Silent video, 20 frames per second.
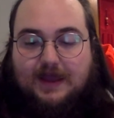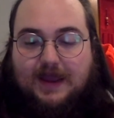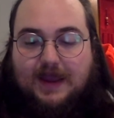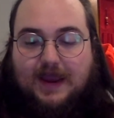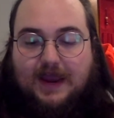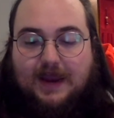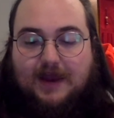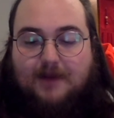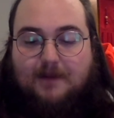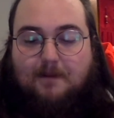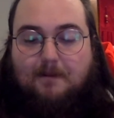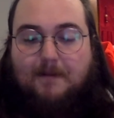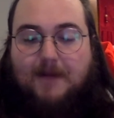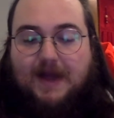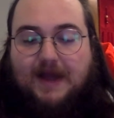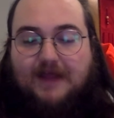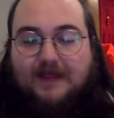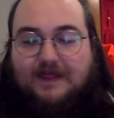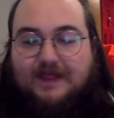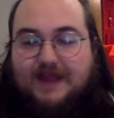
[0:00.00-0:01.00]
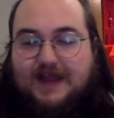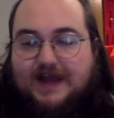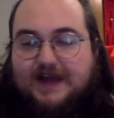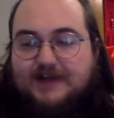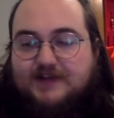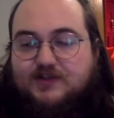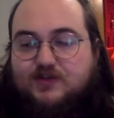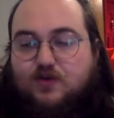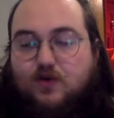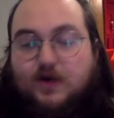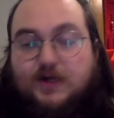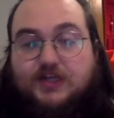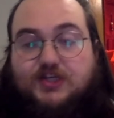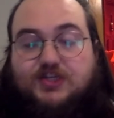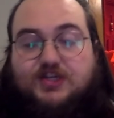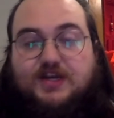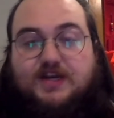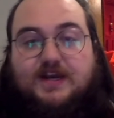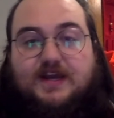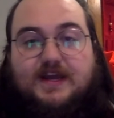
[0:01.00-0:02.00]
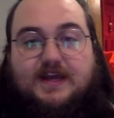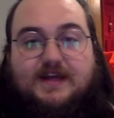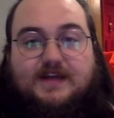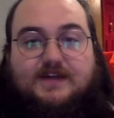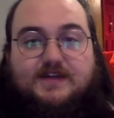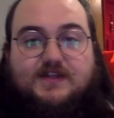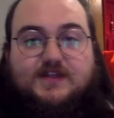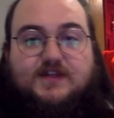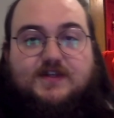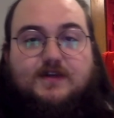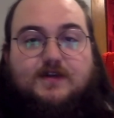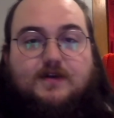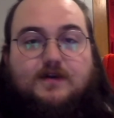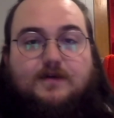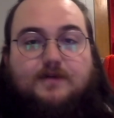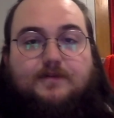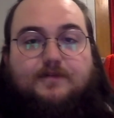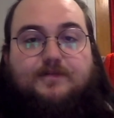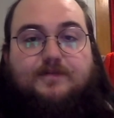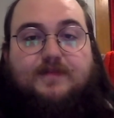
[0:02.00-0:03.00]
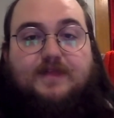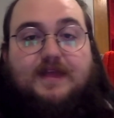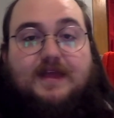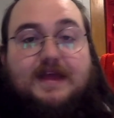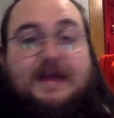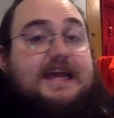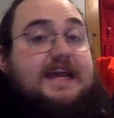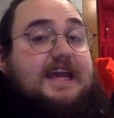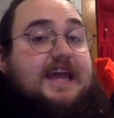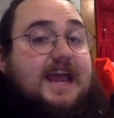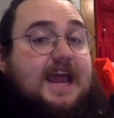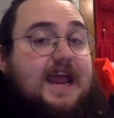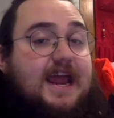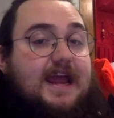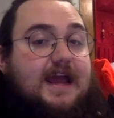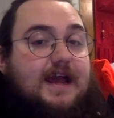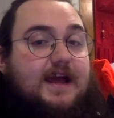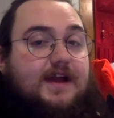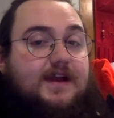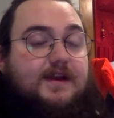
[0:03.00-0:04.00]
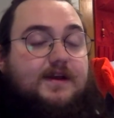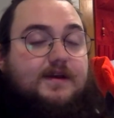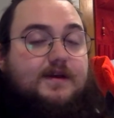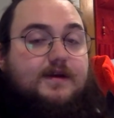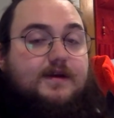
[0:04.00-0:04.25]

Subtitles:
And my last question is, can